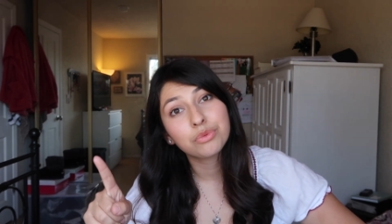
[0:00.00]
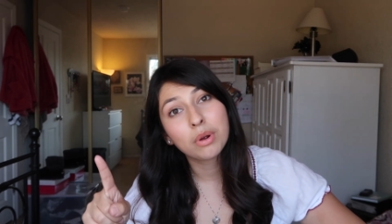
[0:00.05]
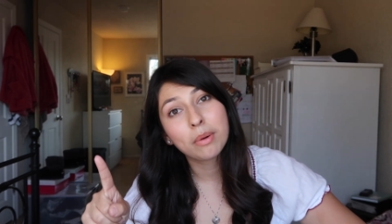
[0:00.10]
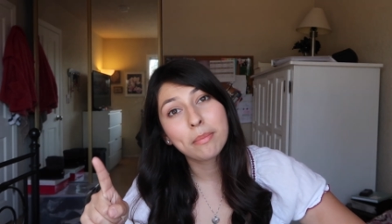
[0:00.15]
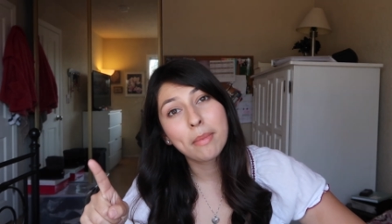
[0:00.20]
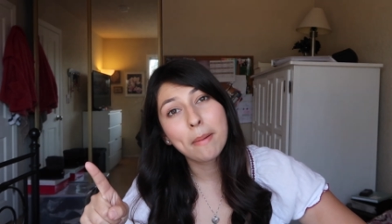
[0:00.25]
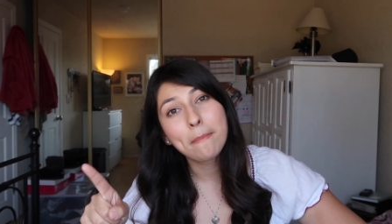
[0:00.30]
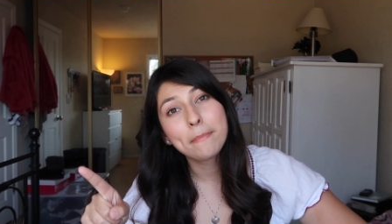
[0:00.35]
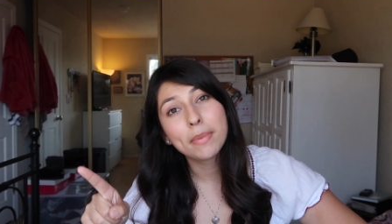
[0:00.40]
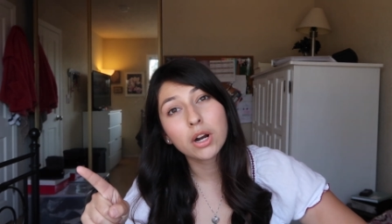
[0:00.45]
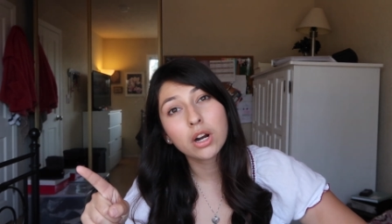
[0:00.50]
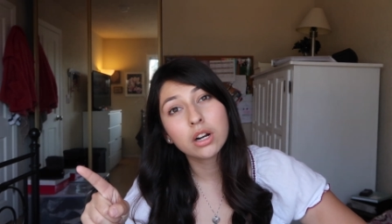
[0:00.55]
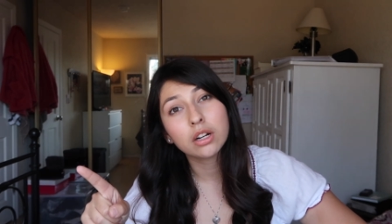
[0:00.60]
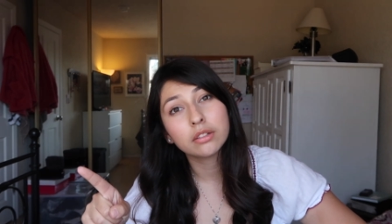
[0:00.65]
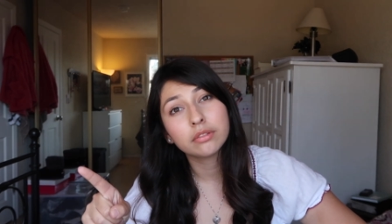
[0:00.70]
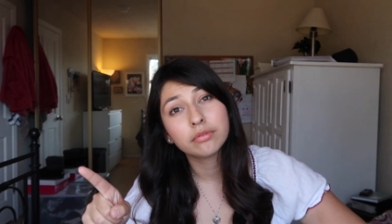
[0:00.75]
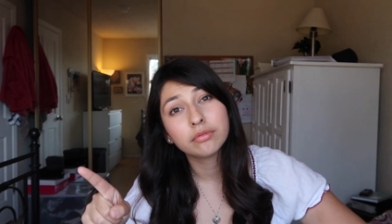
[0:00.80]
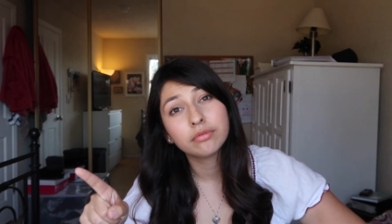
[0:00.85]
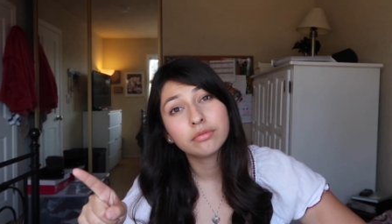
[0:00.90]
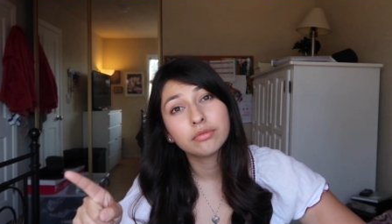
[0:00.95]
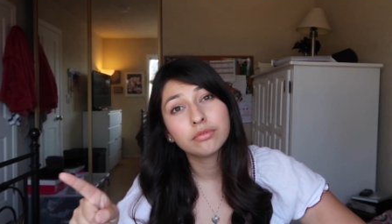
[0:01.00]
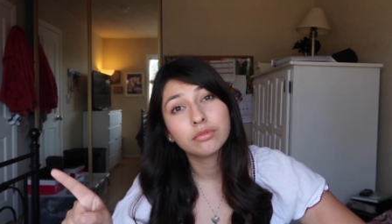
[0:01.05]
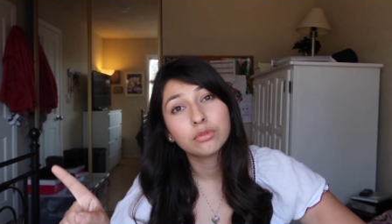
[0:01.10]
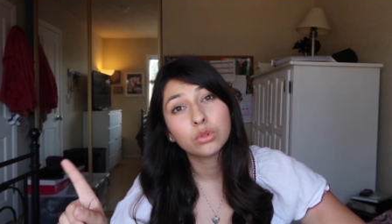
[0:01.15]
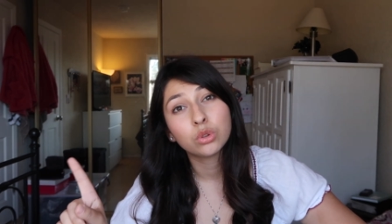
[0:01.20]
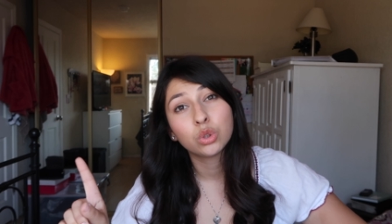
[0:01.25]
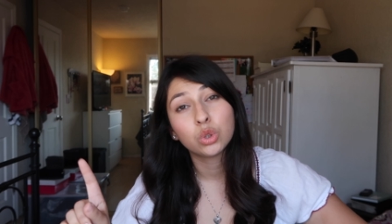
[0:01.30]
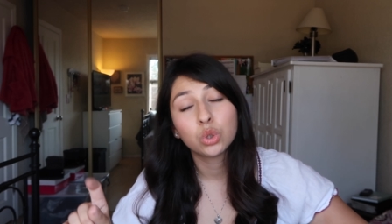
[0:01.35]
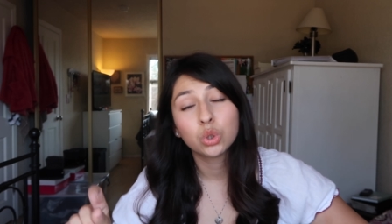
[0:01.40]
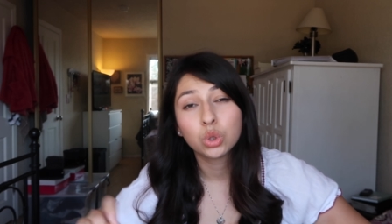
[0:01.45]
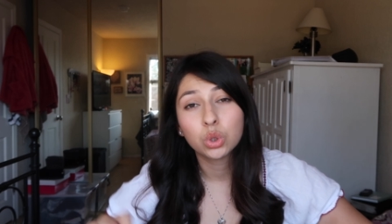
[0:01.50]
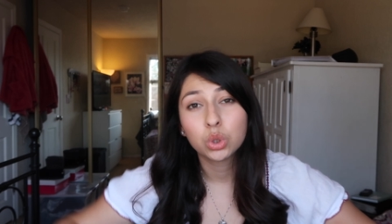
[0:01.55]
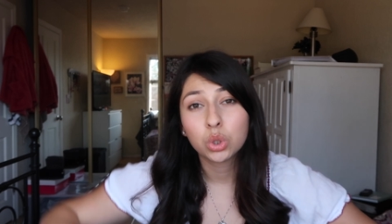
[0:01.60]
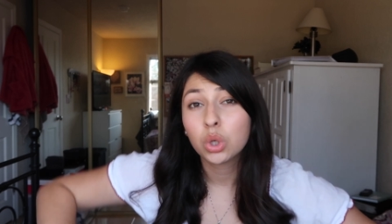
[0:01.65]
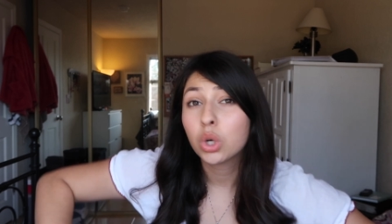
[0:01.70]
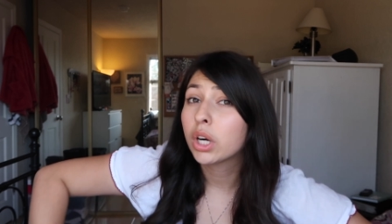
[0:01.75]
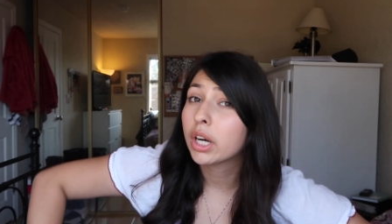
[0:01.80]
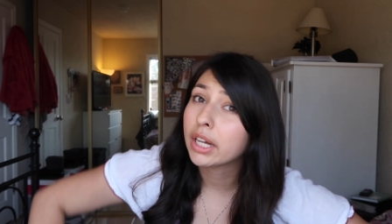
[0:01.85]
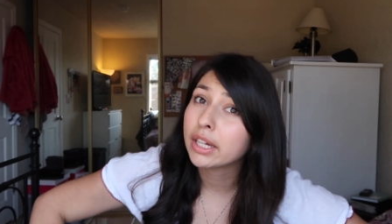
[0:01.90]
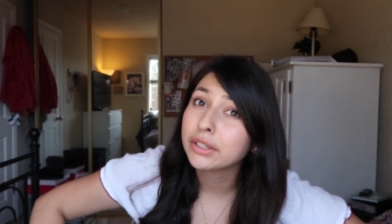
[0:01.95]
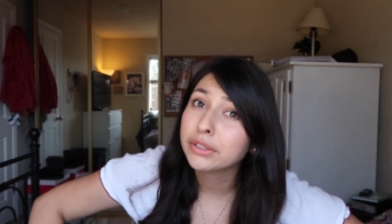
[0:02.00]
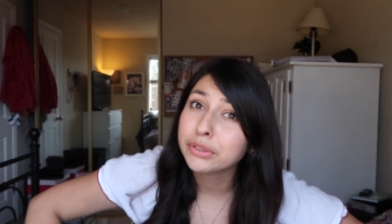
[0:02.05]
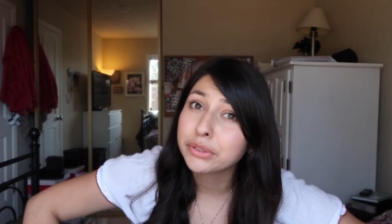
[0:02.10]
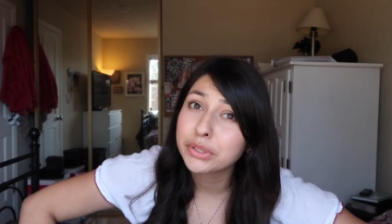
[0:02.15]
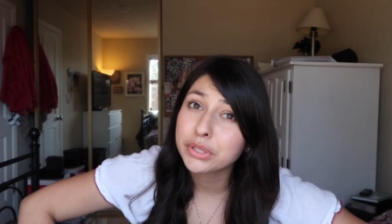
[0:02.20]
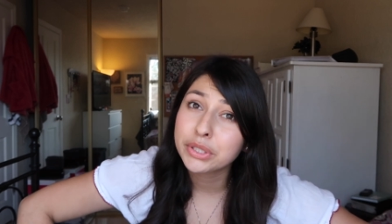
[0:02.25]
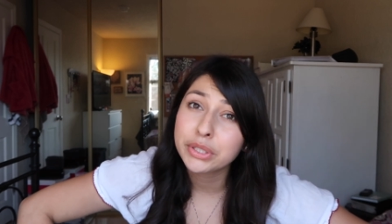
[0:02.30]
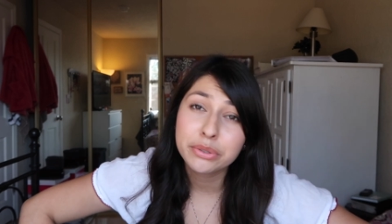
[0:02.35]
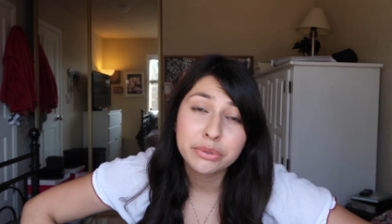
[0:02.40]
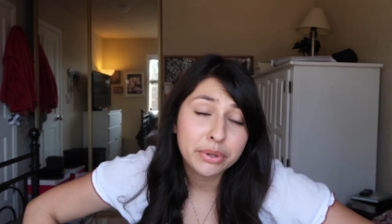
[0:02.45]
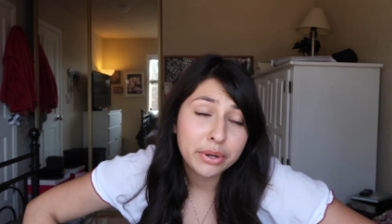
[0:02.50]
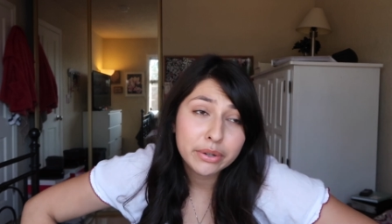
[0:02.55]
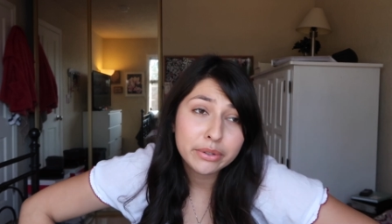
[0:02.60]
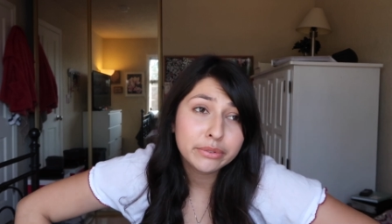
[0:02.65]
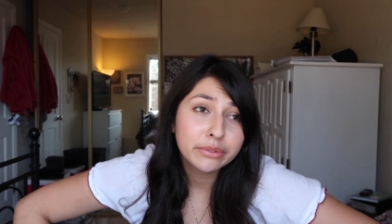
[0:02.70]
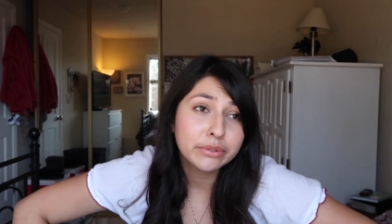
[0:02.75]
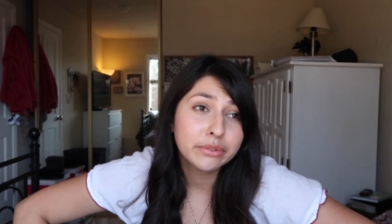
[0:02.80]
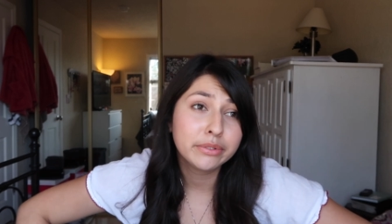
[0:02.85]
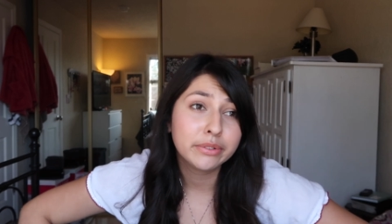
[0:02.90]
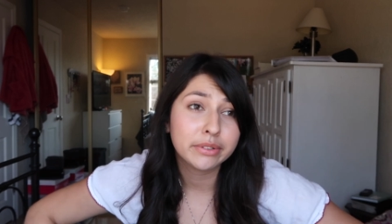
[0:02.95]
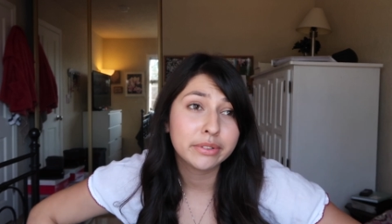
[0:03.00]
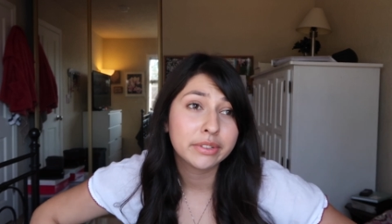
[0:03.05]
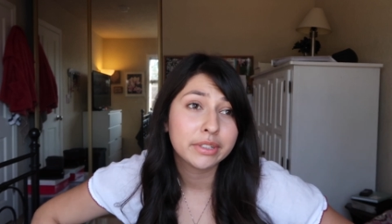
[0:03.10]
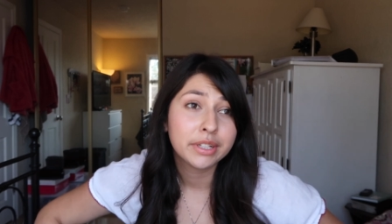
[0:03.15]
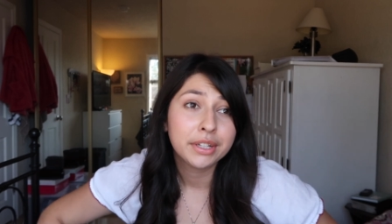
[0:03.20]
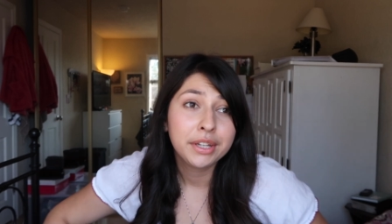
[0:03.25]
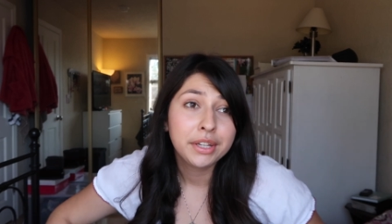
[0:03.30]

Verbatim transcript: remember or else you gon'